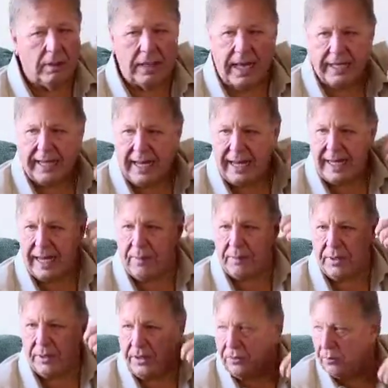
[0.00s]
Well, that can't
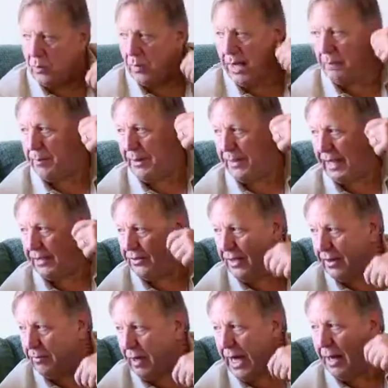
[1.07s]
happen, this won't happen, that's
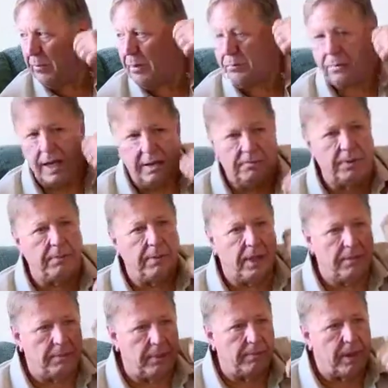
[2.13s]
never happened, blah, blah,
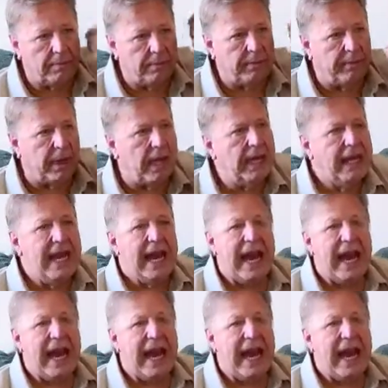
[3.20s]
blah, blah, blah, blah, blah.